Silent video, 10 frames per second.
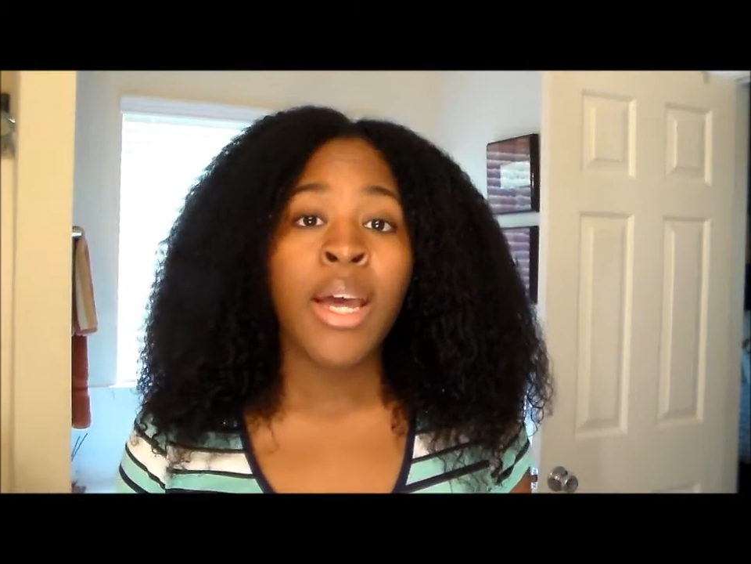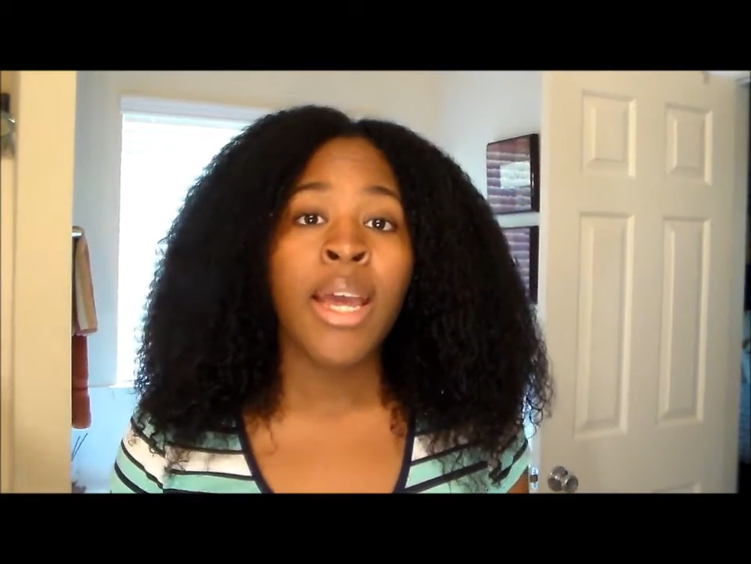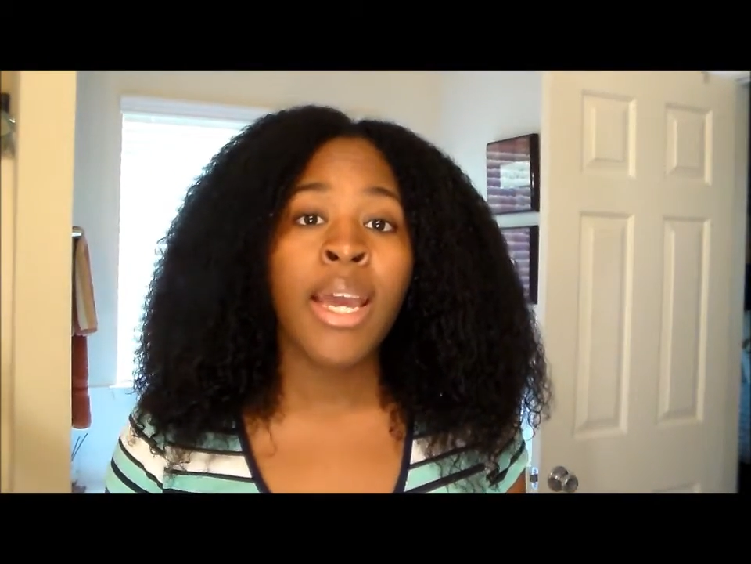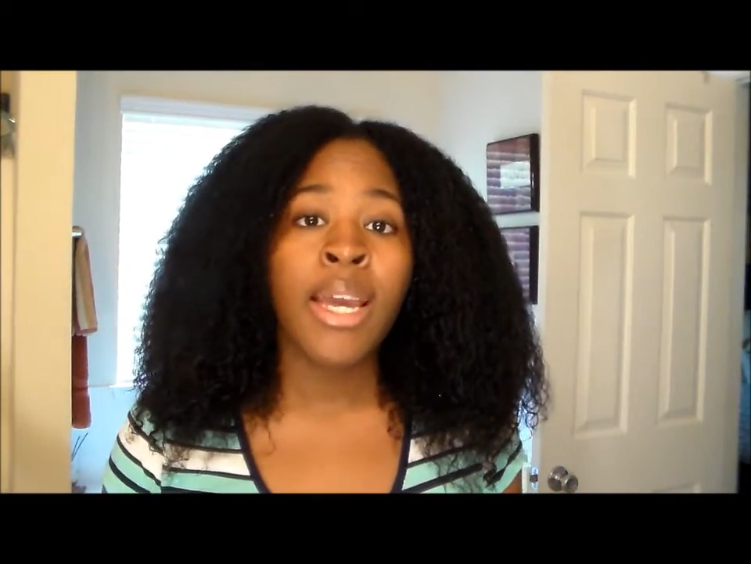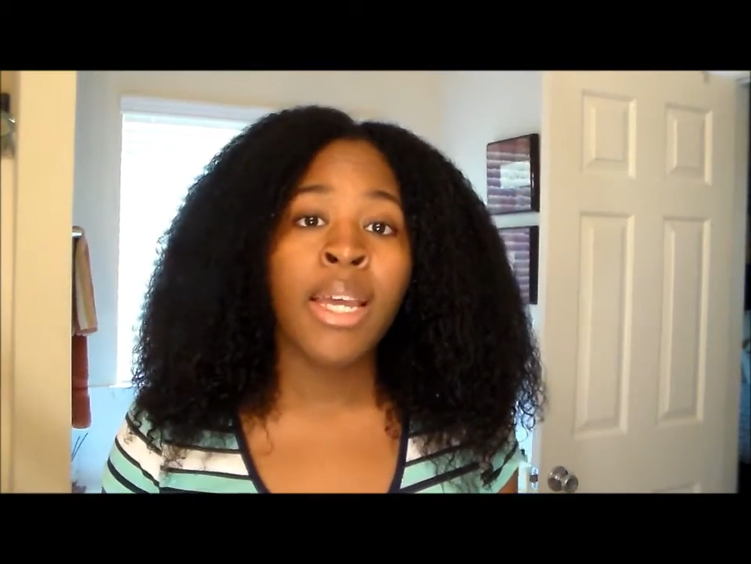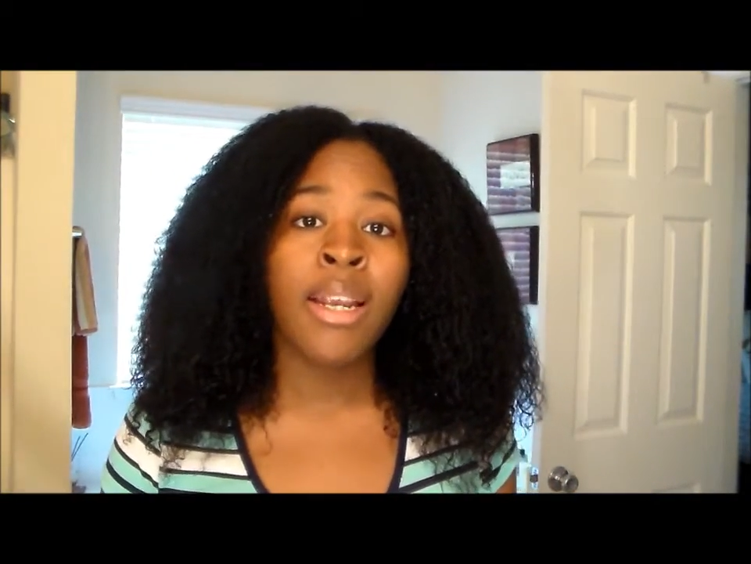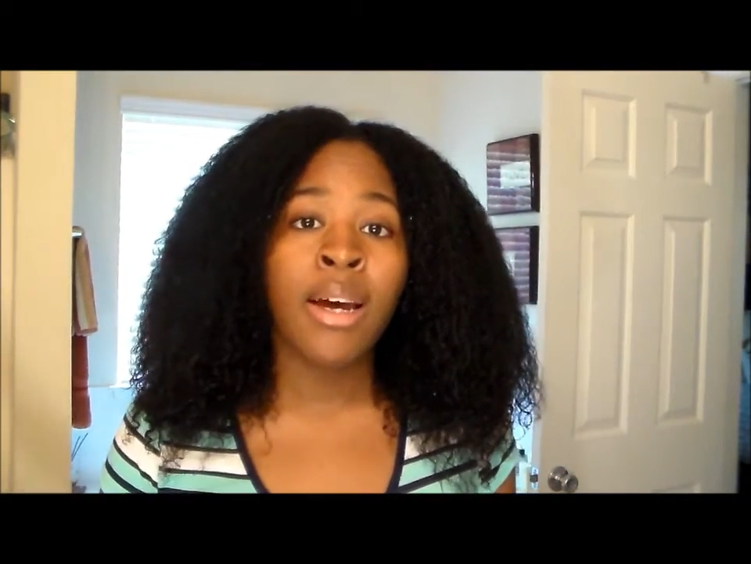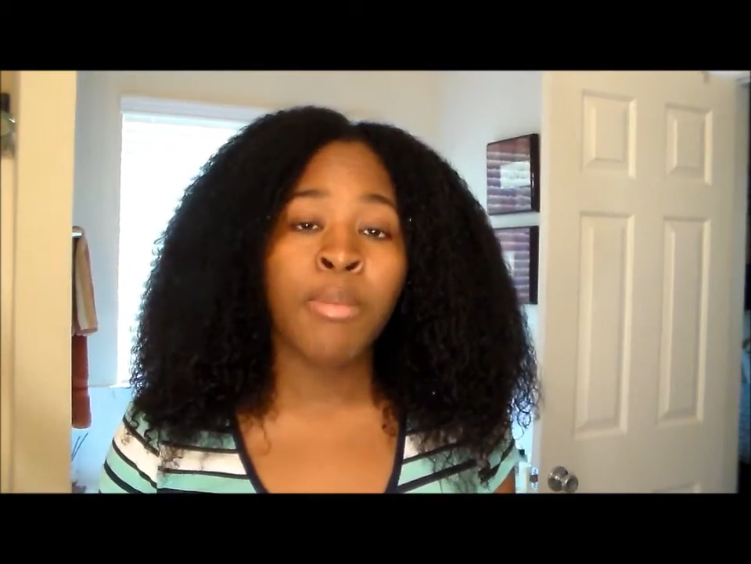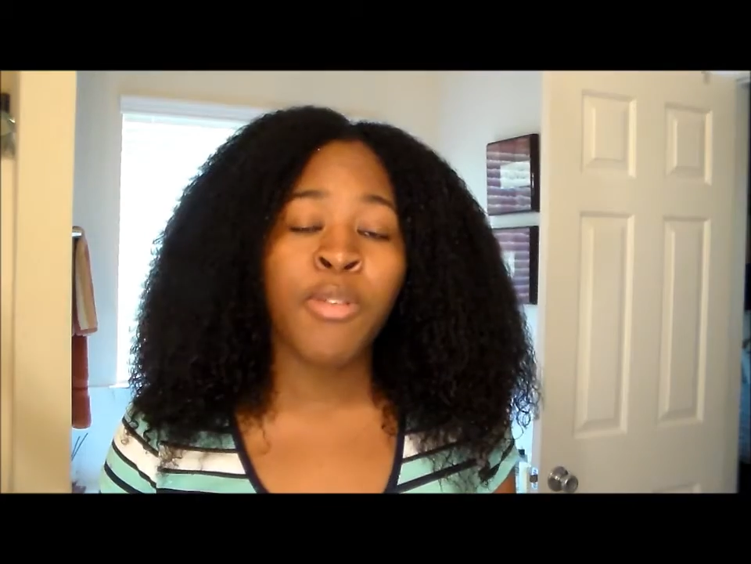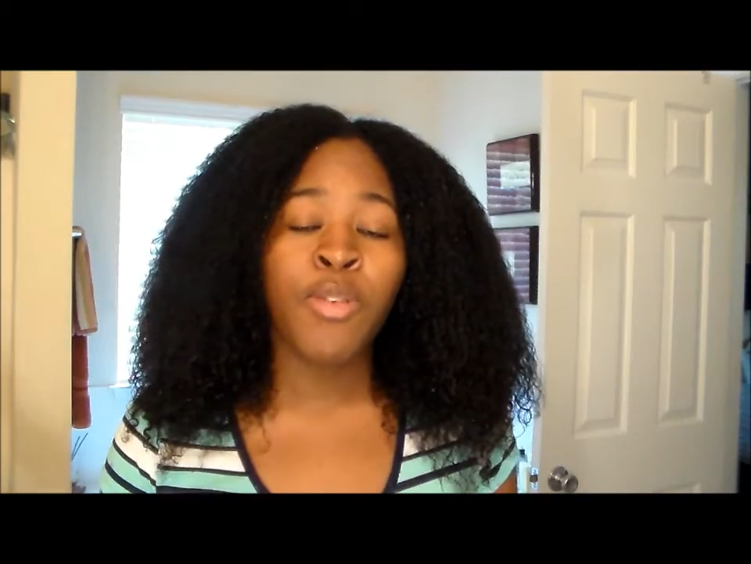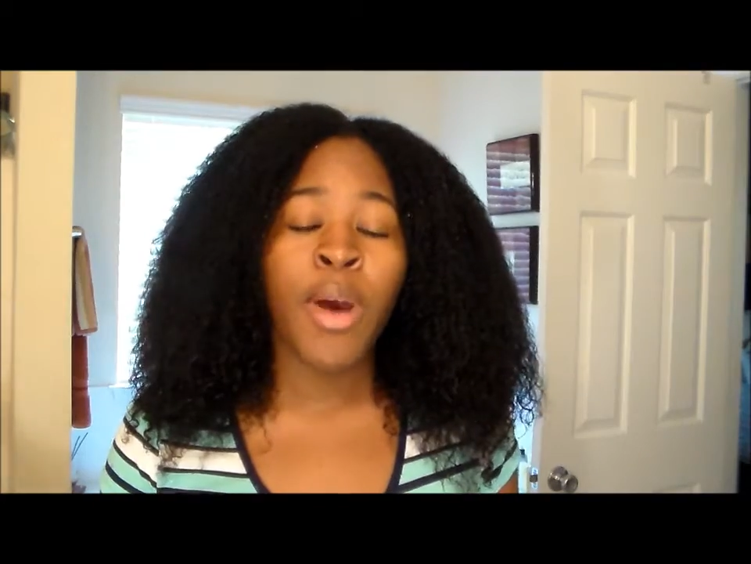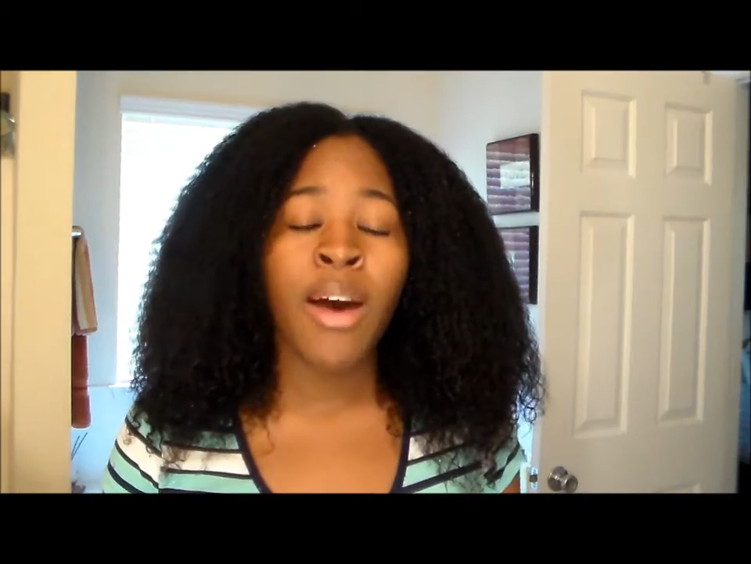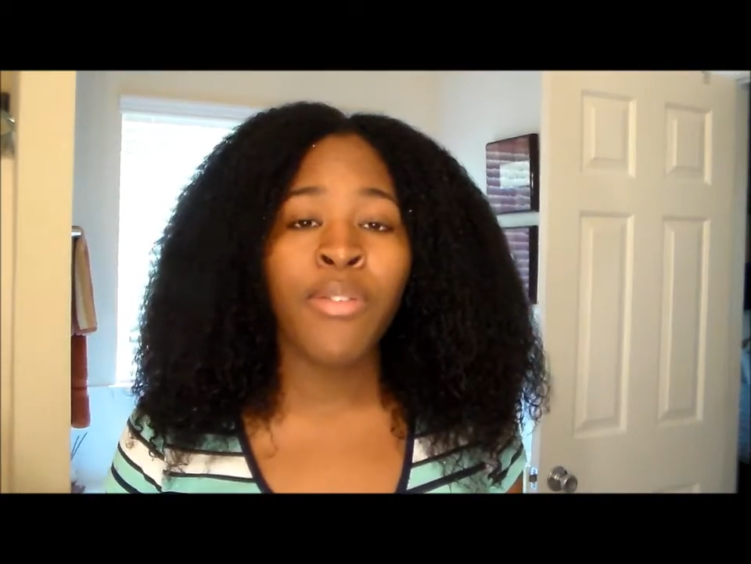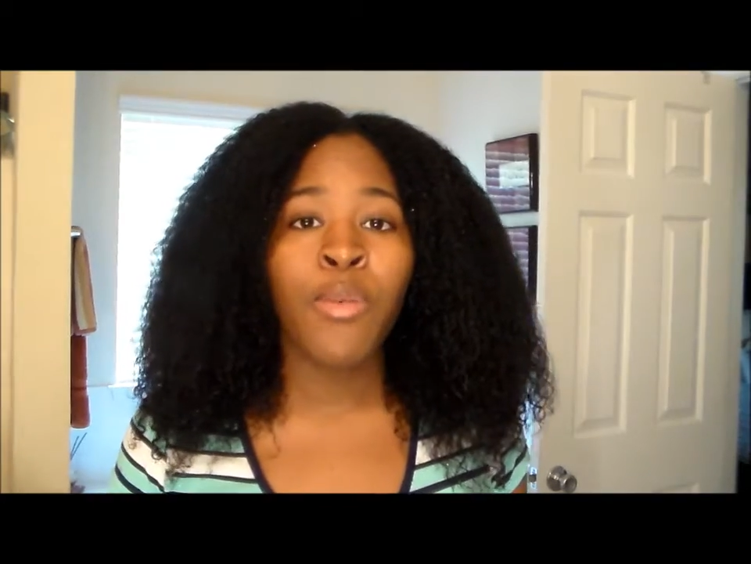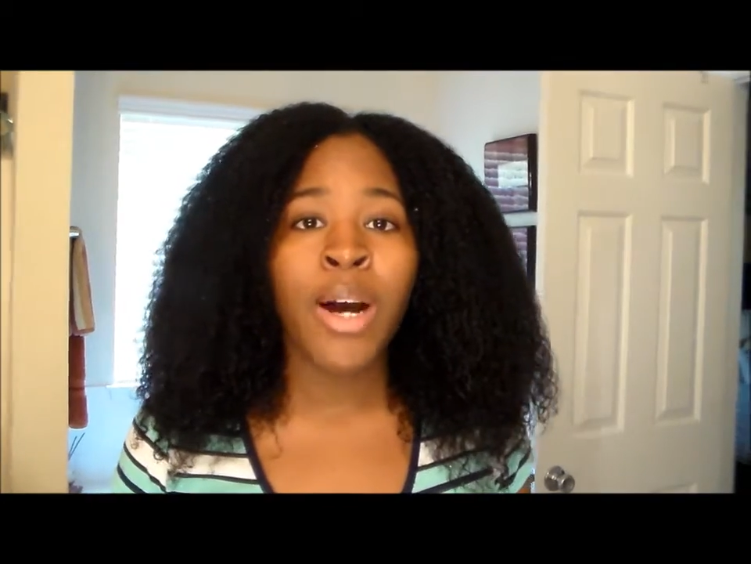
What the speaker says: and if you haven't